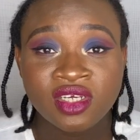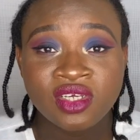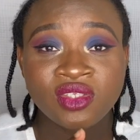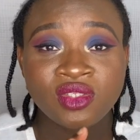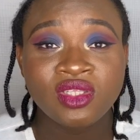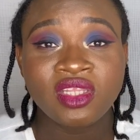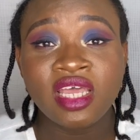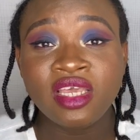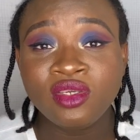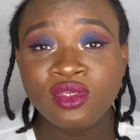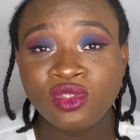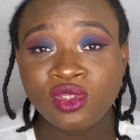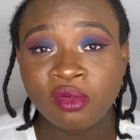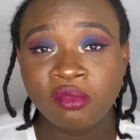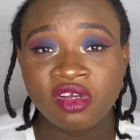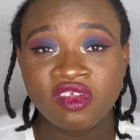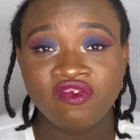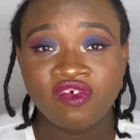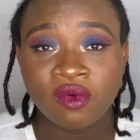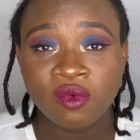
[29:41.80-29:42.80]
So thank you so
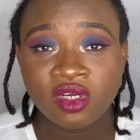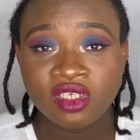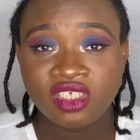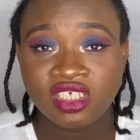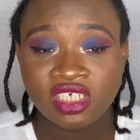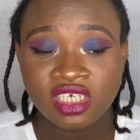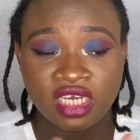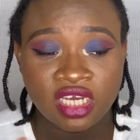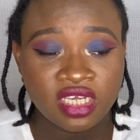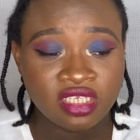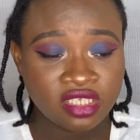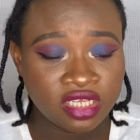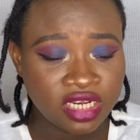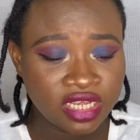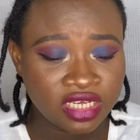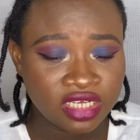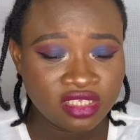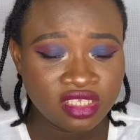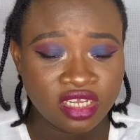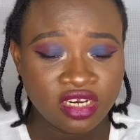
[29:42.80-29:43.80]
much for watching, guys. And
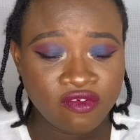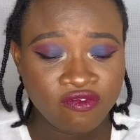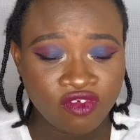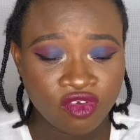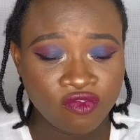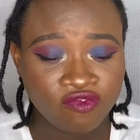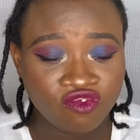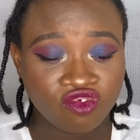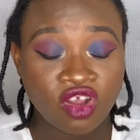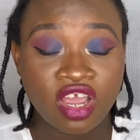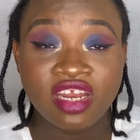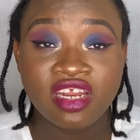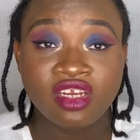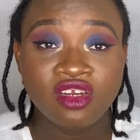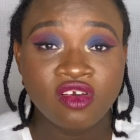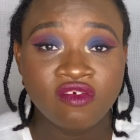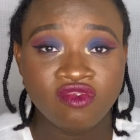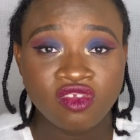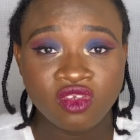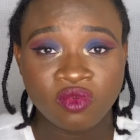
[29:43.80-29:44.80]
like I said, if you've tried any
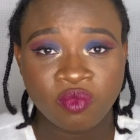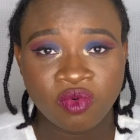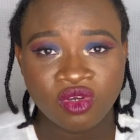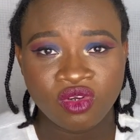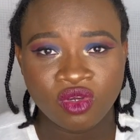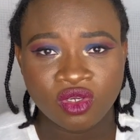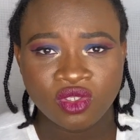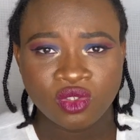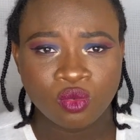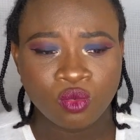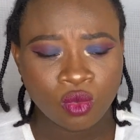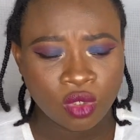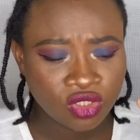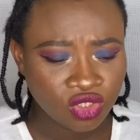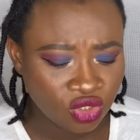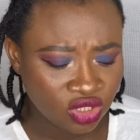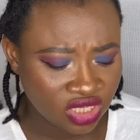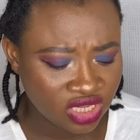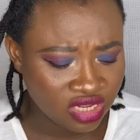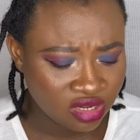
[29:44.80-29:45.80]
of these products, what
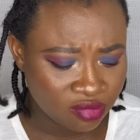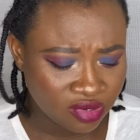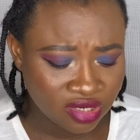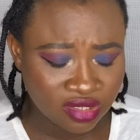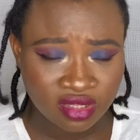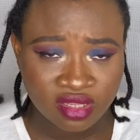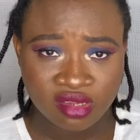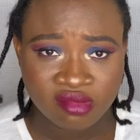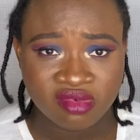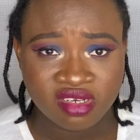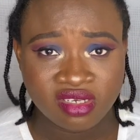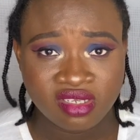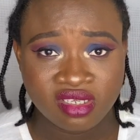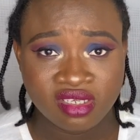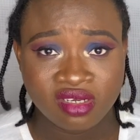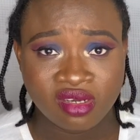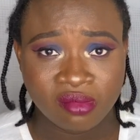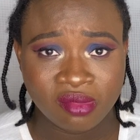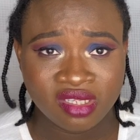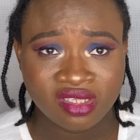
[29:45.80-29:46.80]
do you think about them in
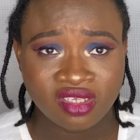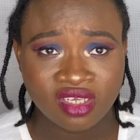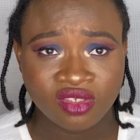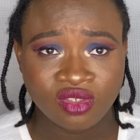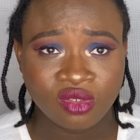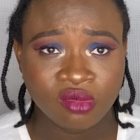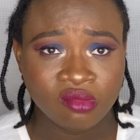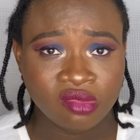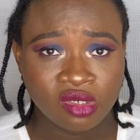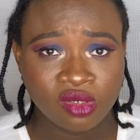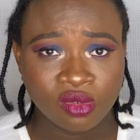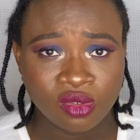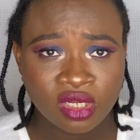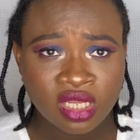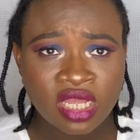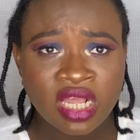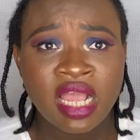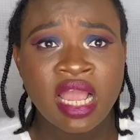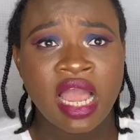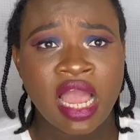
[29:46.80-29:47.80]
the comment section below?
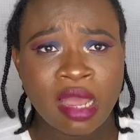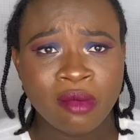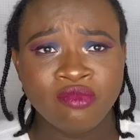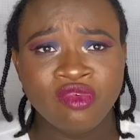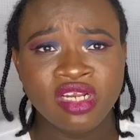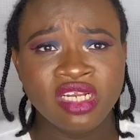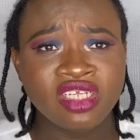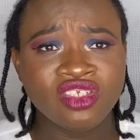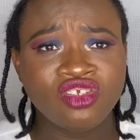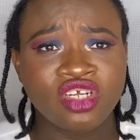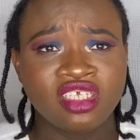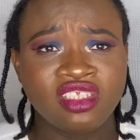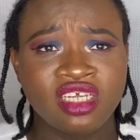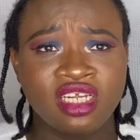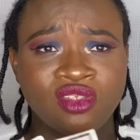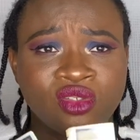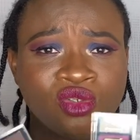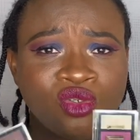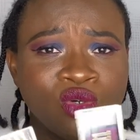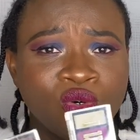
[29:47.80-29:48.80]
I'm really
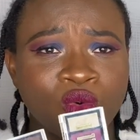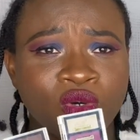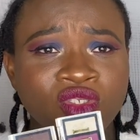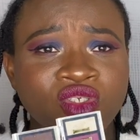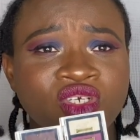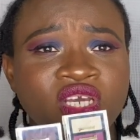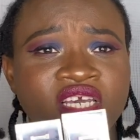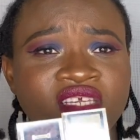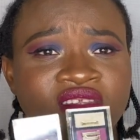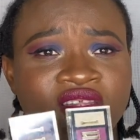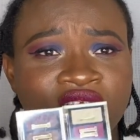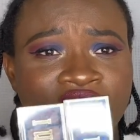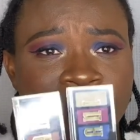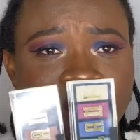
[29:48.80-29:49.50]
interested to know what you guys think